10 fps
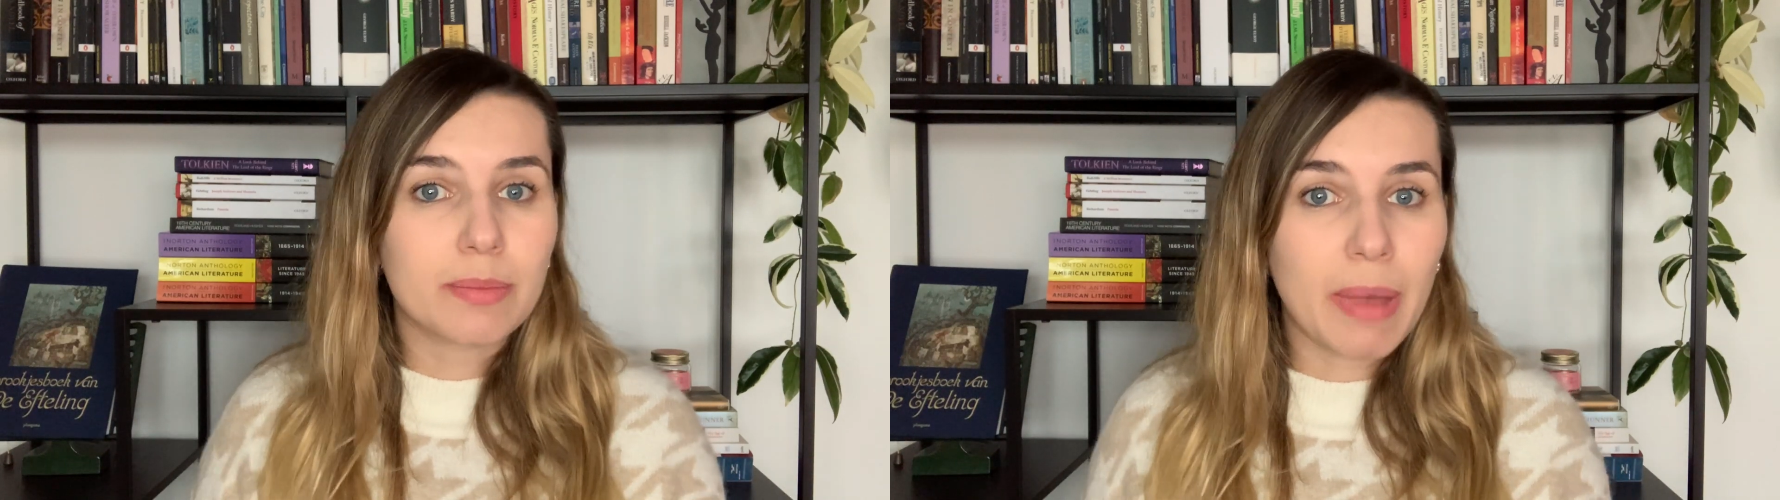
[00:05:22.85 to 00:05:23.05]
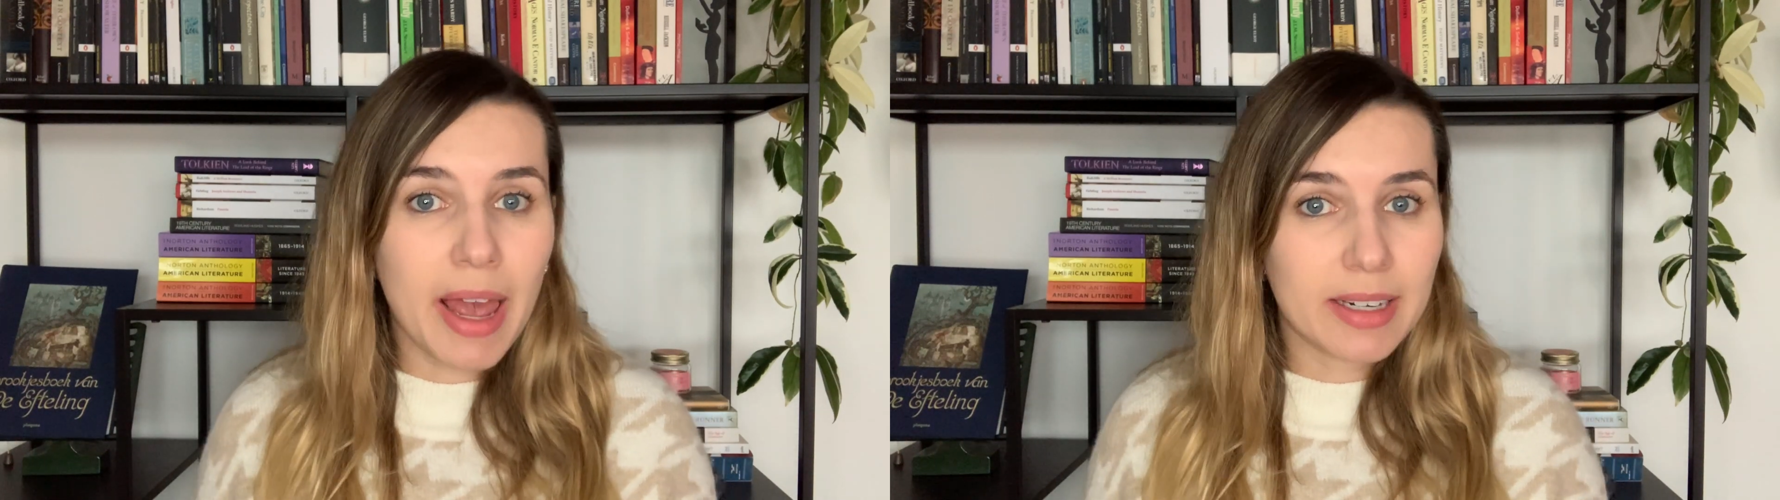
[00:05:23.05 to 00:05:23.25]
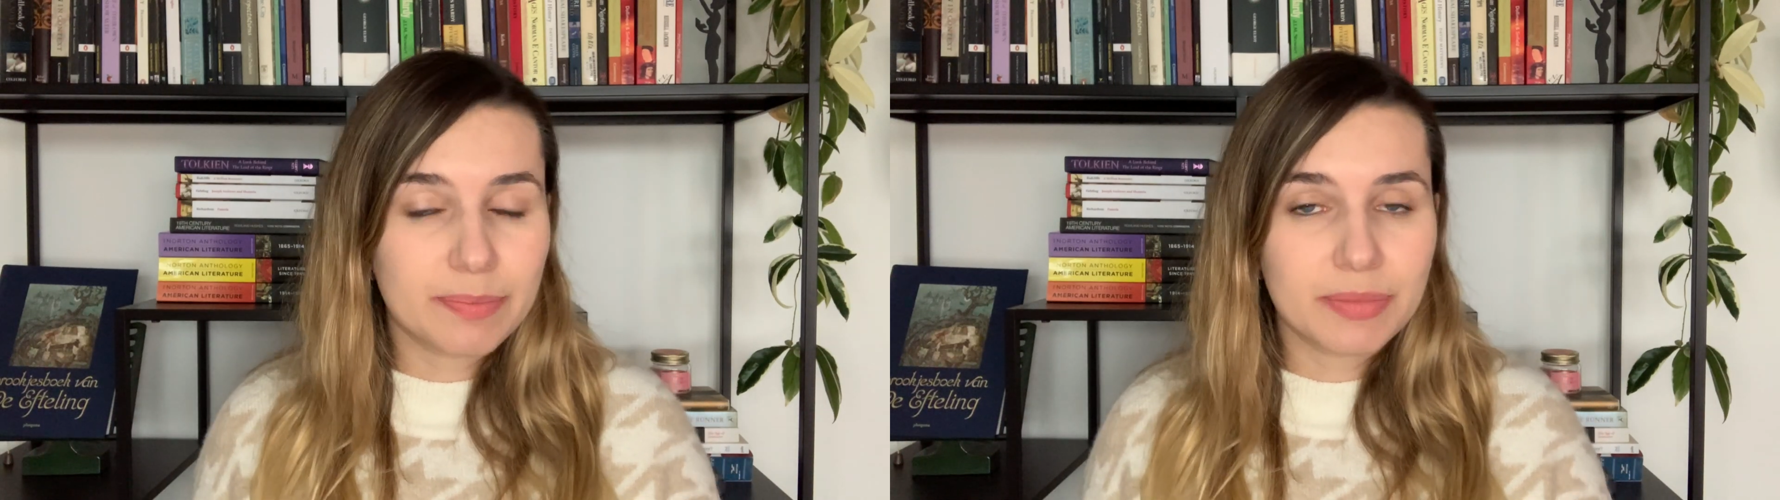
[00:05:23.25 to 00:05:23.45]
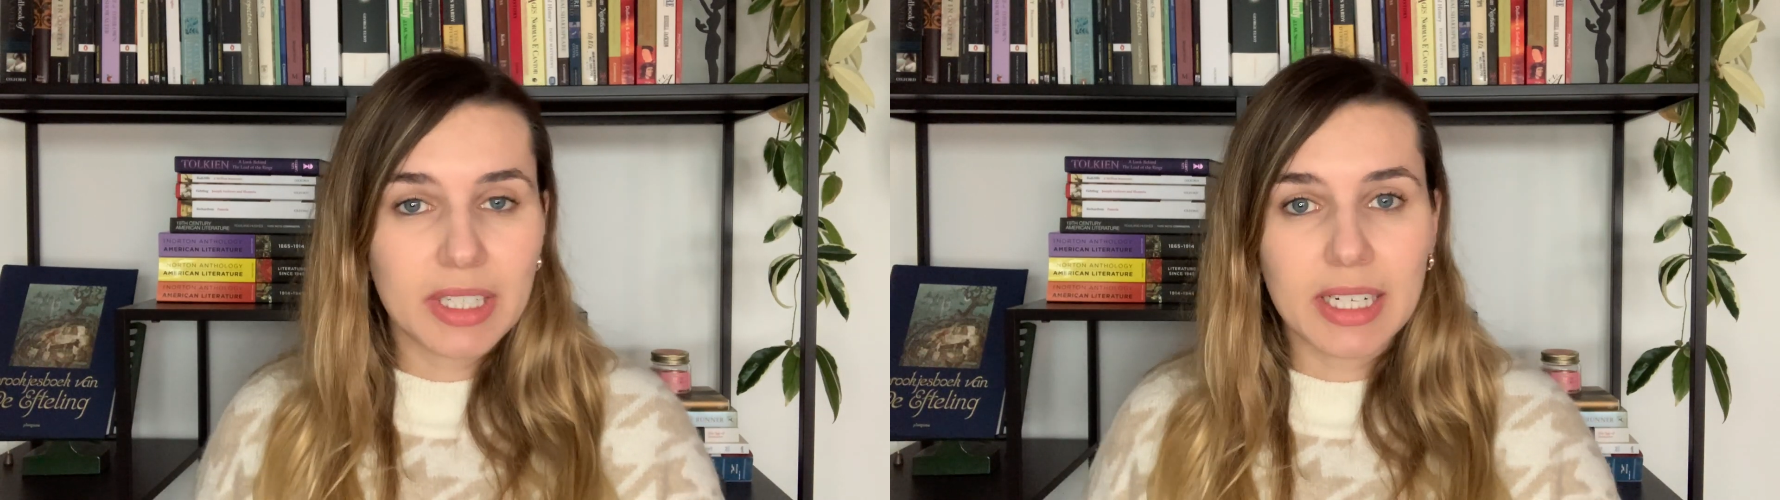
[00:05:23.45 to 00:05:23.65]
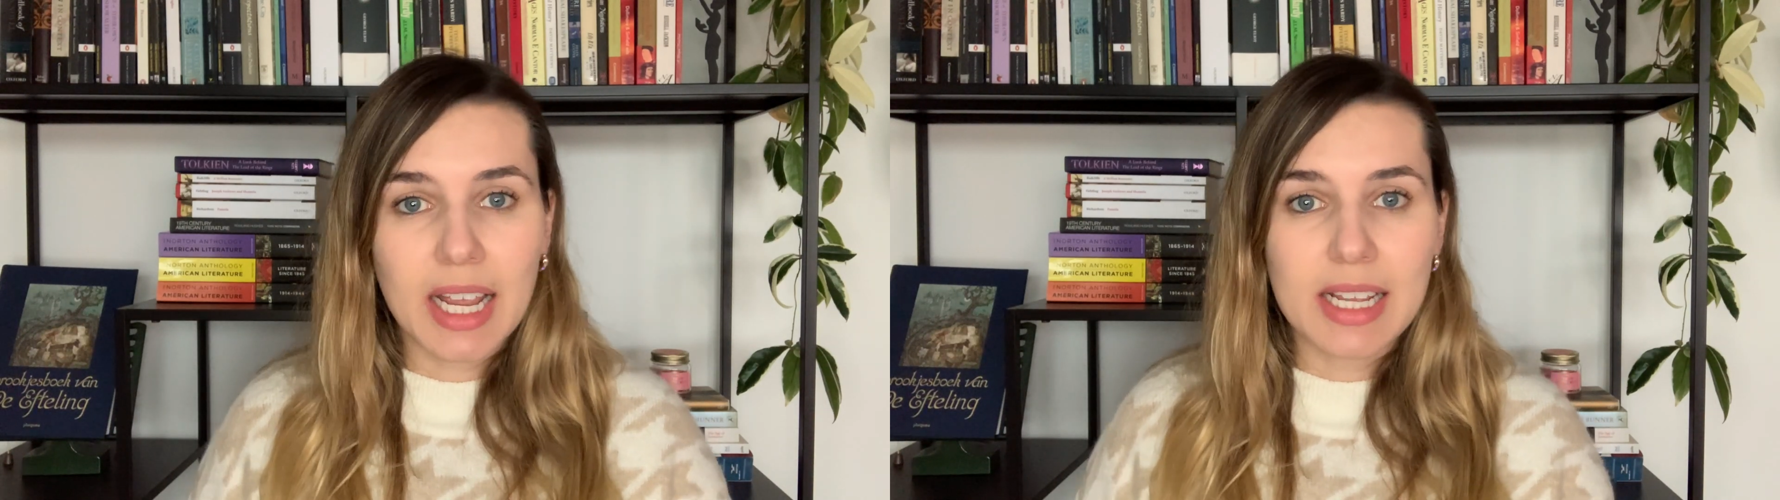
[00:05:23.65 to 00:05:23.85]
man
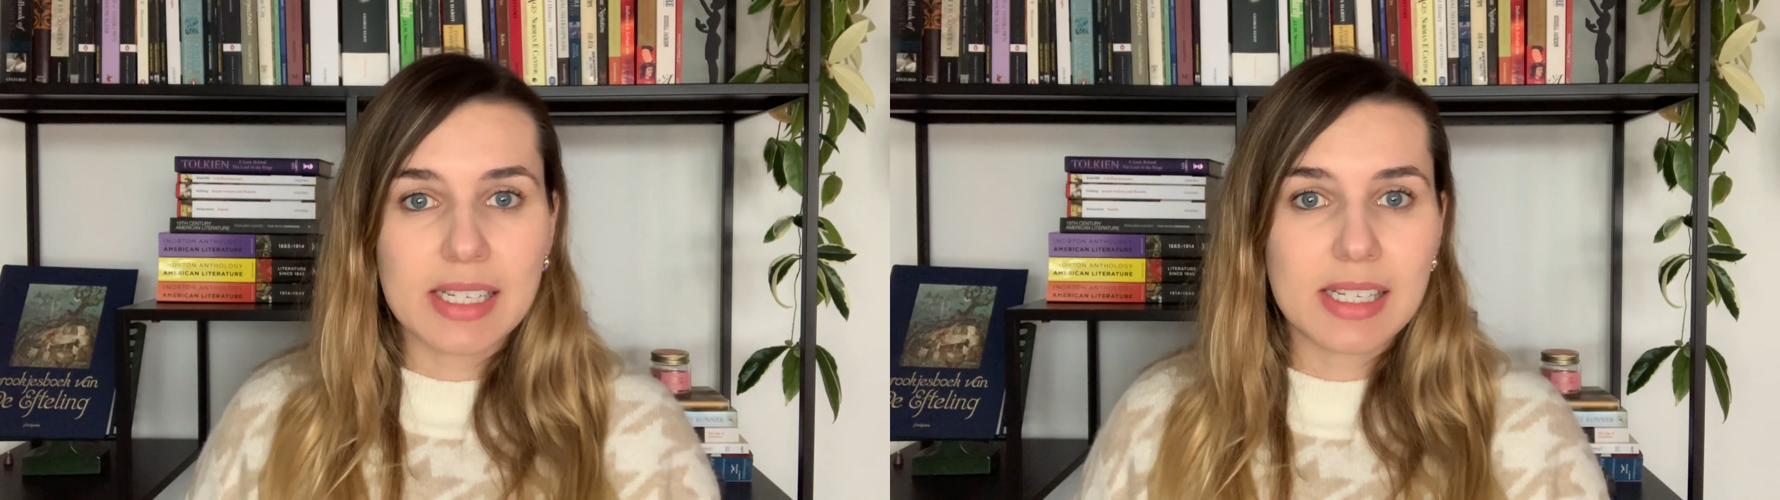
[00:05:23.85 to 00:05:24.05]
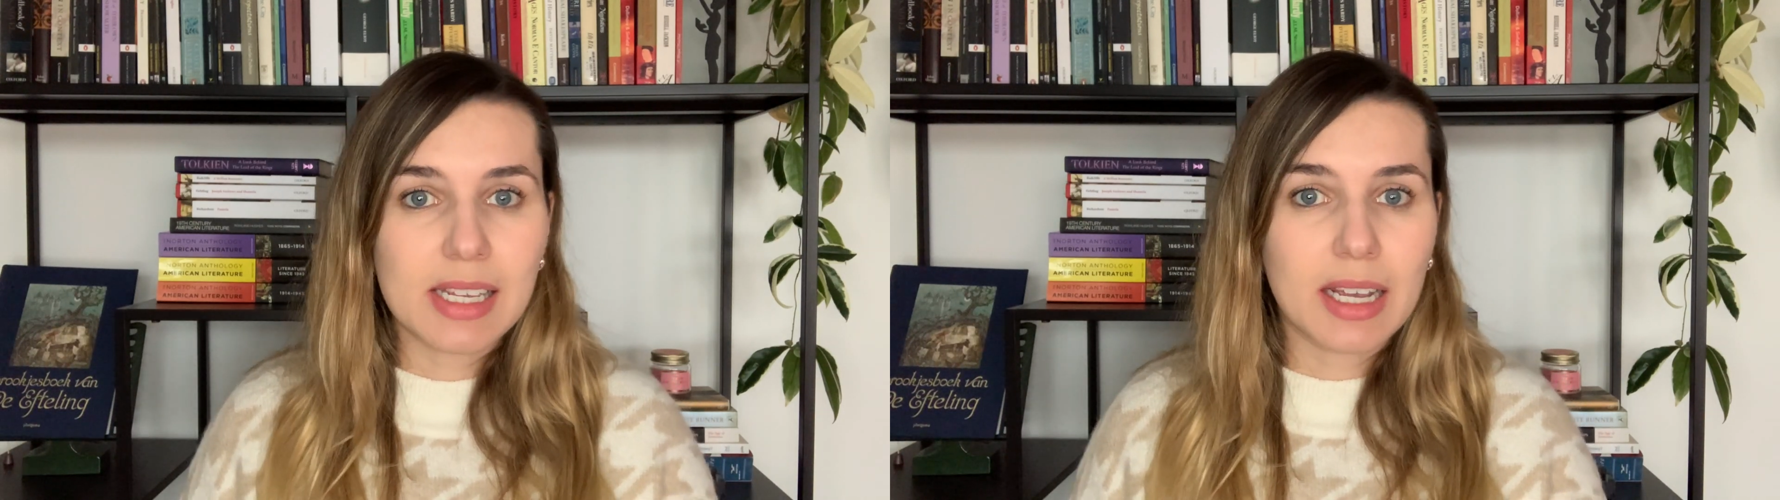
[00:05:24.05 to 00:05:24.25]
in his